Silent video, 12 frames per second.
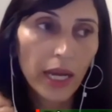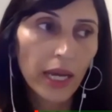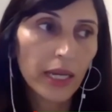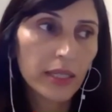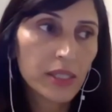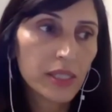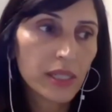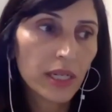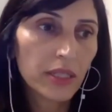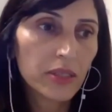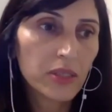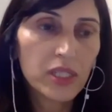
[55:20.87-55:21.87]

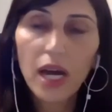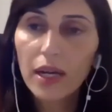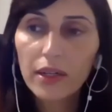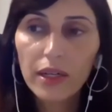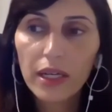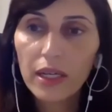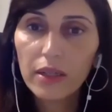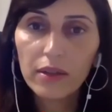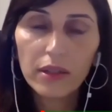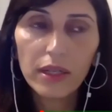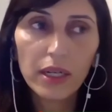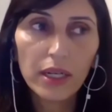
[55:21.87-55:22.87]
It's done